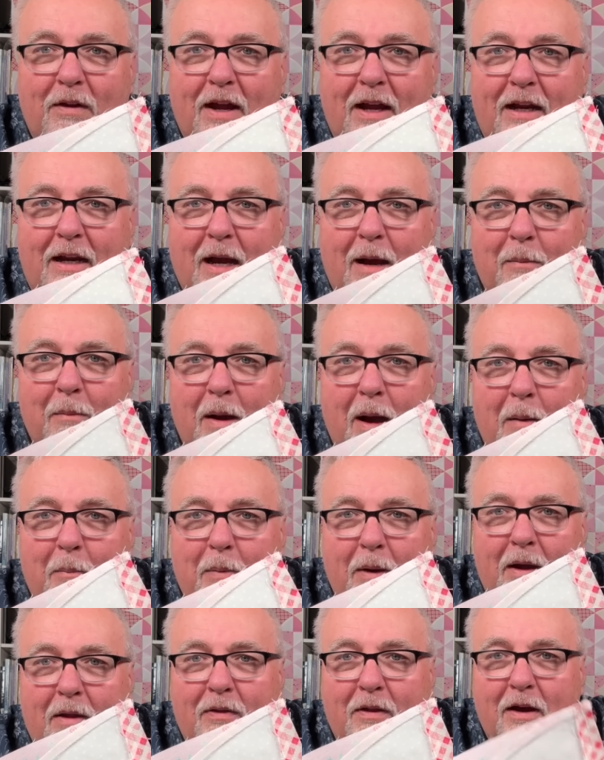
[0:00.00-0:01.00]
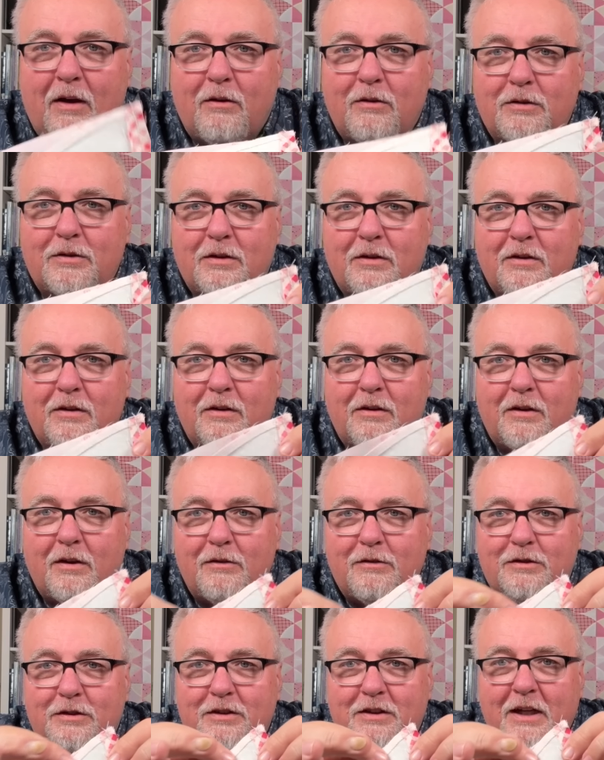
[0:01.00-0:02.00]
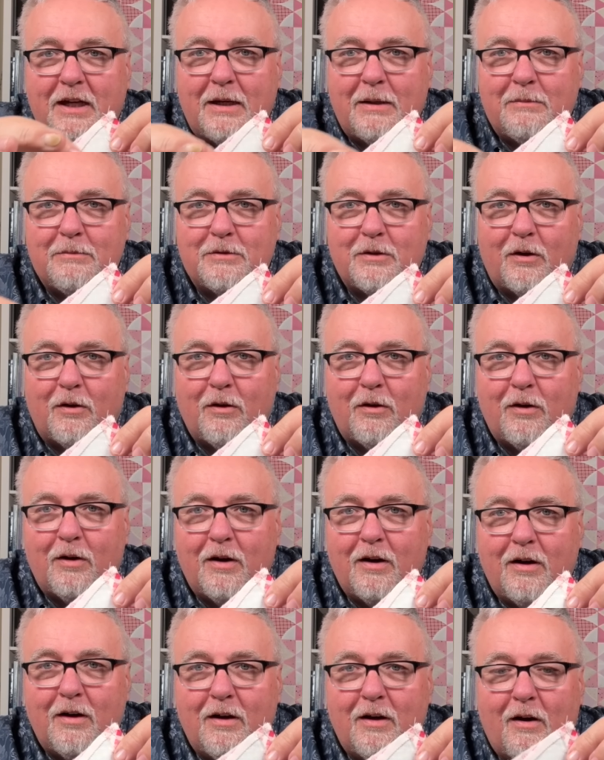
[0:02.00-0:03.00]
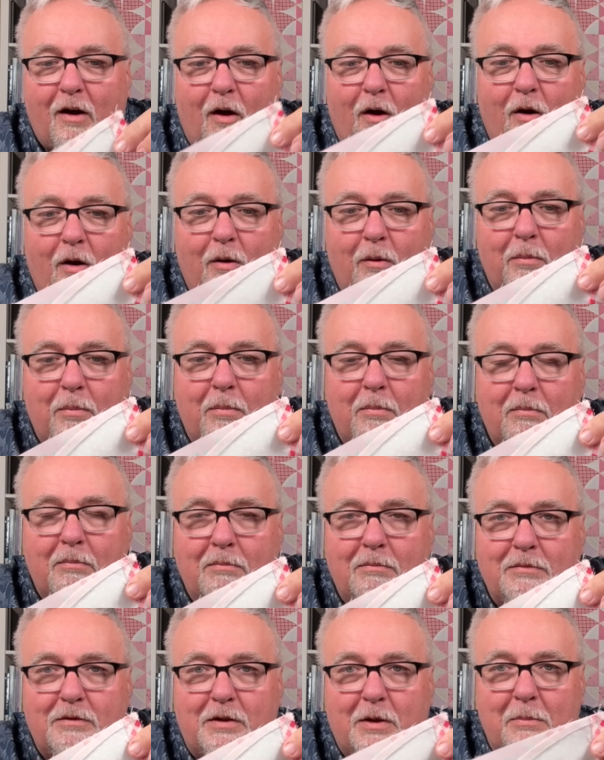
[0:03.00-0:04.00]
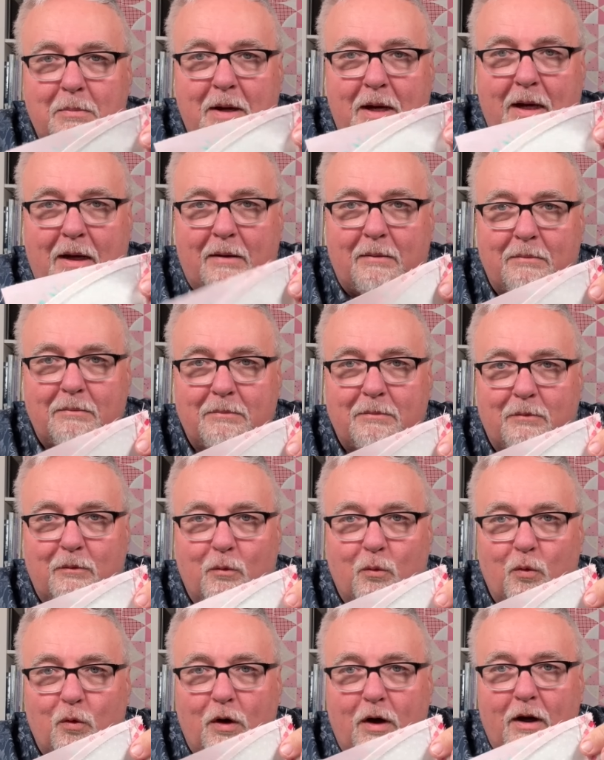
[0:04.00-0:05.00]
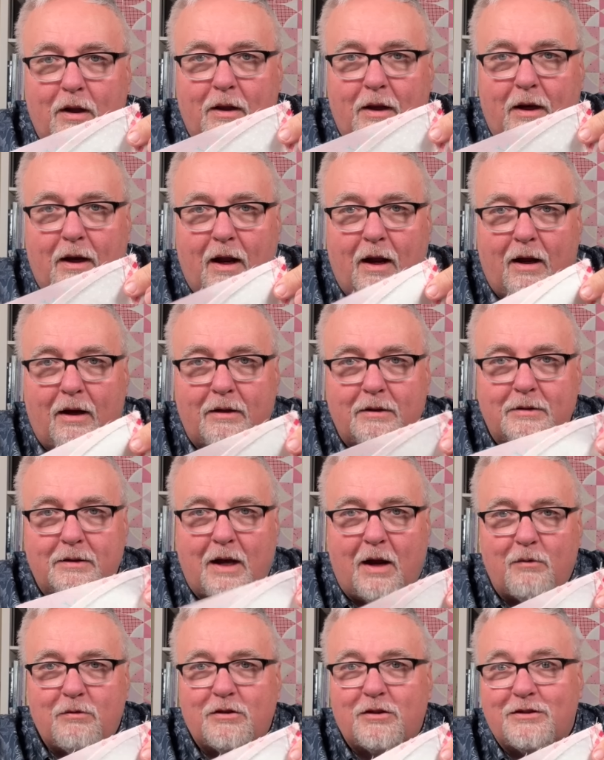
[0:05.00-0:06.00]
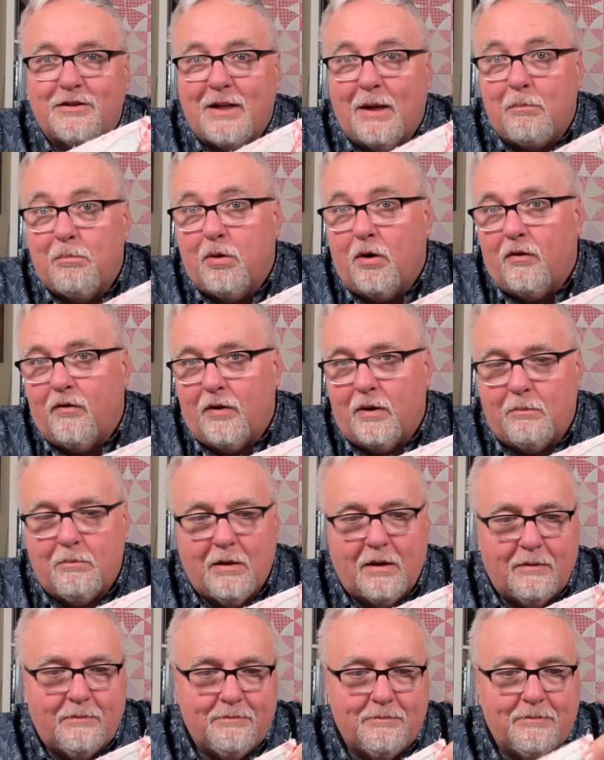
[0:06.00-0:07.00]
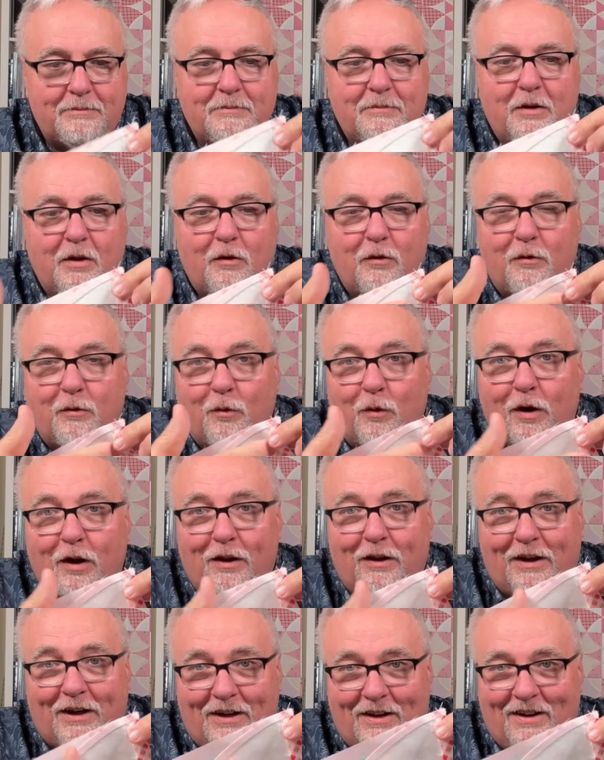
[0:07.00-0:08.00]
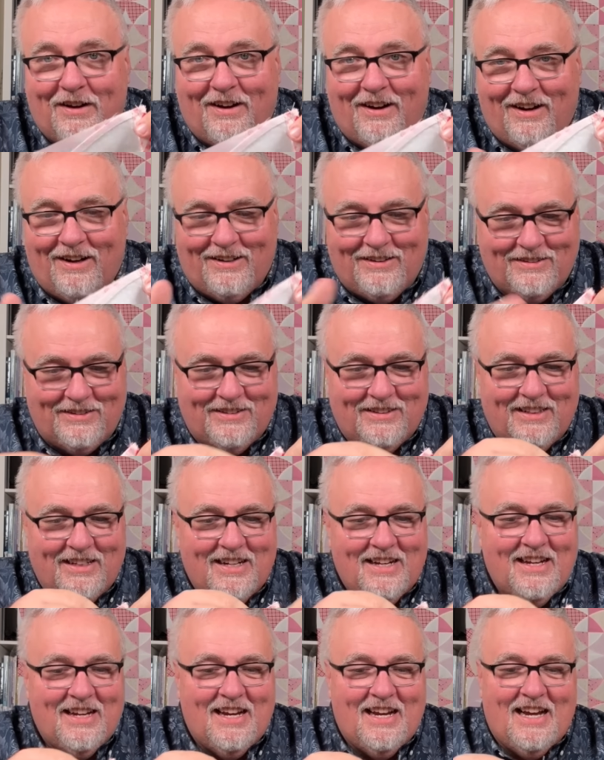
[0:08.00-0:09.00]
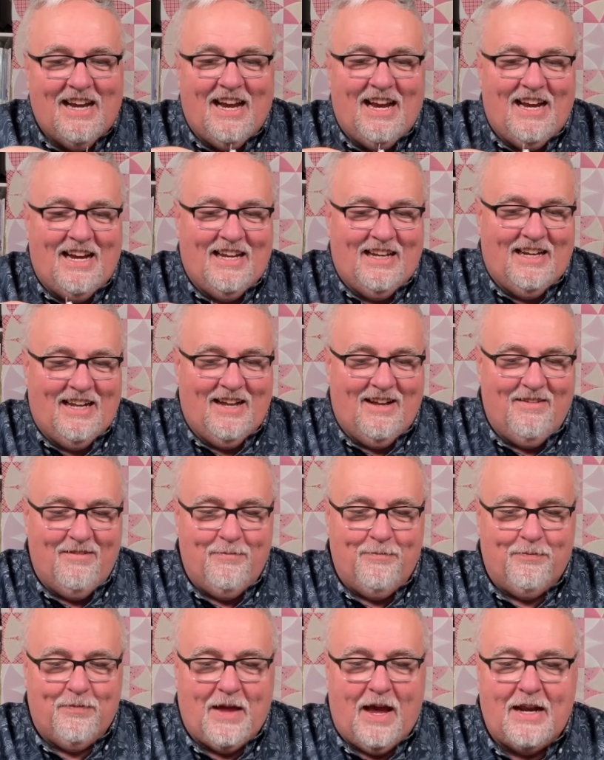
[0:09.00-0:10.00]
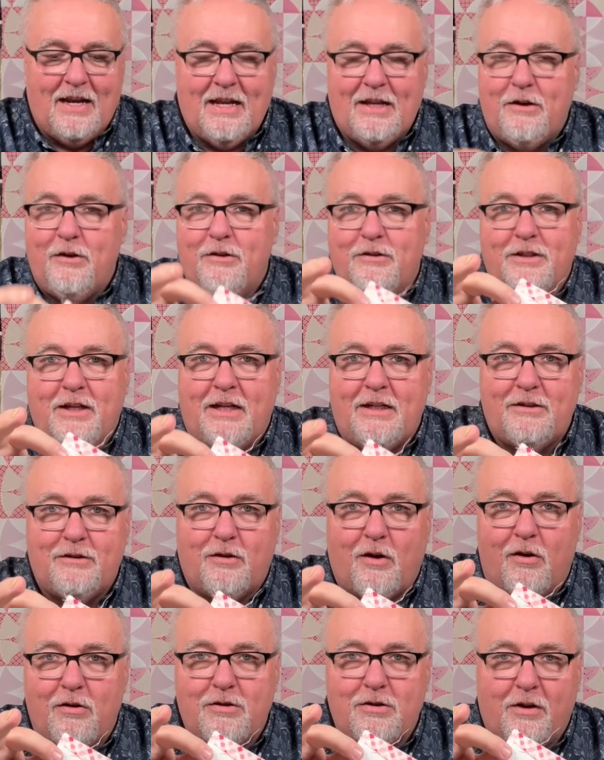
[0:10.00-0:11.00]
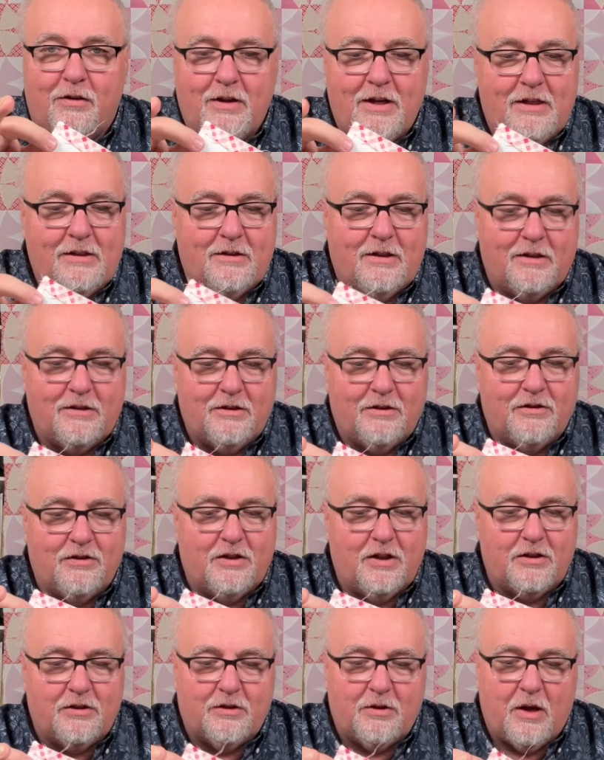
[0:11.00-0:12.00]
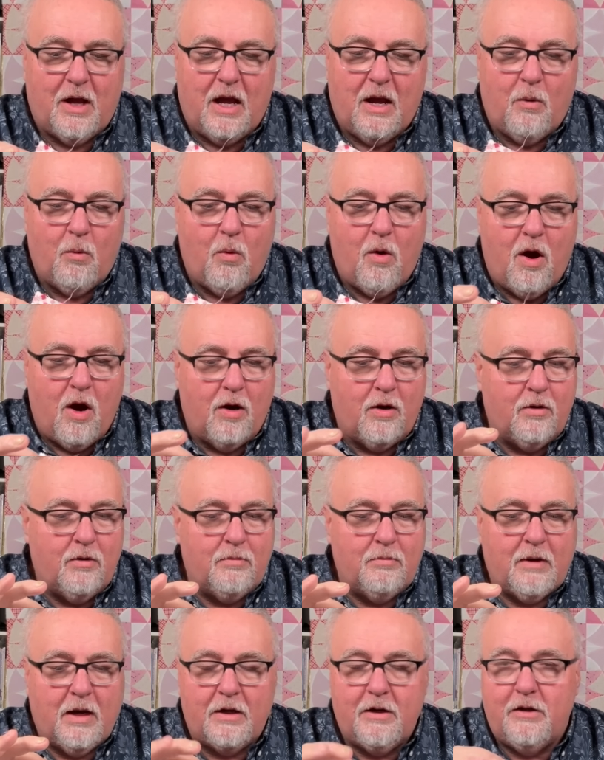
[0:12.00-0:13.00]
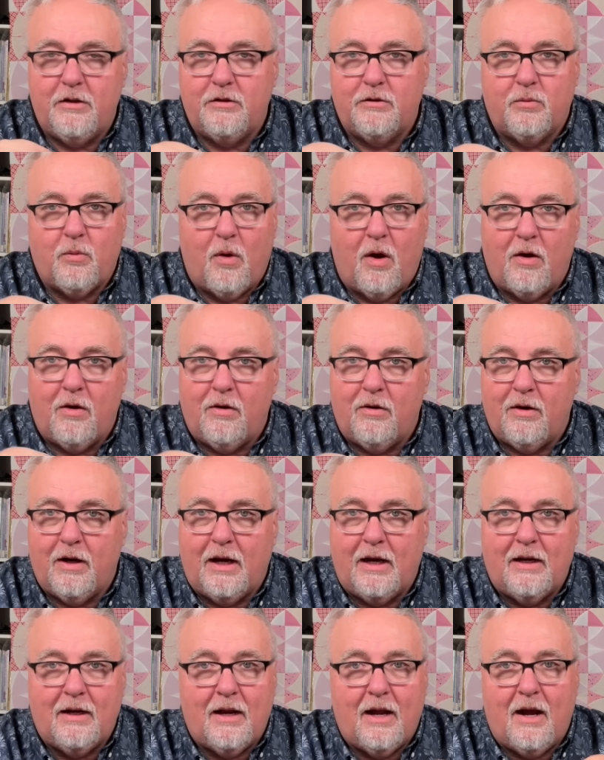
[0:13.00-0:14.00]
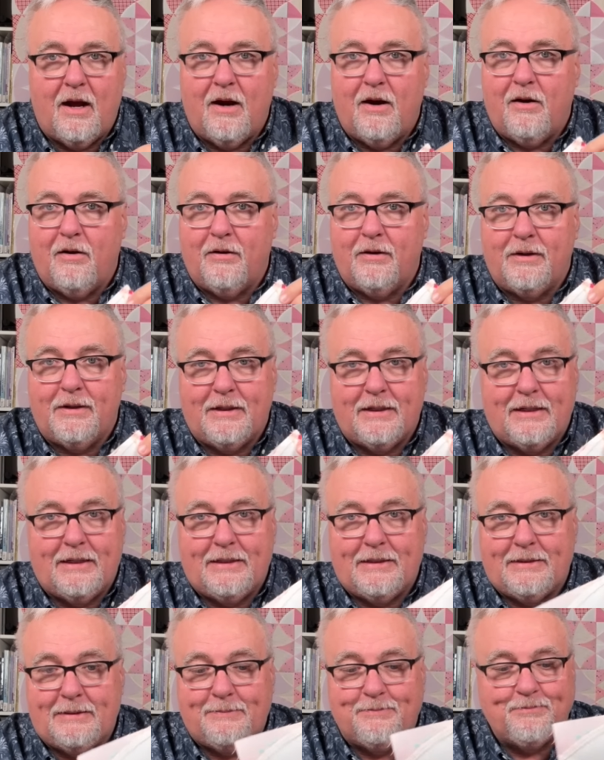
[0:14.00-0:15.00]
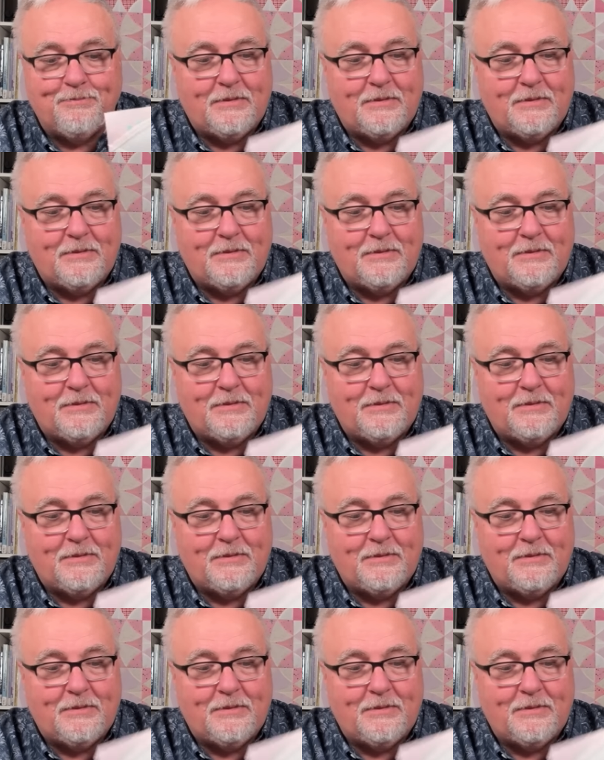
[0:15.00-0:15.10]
come up, and those seams are to me really nice. I was going to say perfect, but they're really nice. And I didn't use any starch on these. This is just water. I used water and iron. And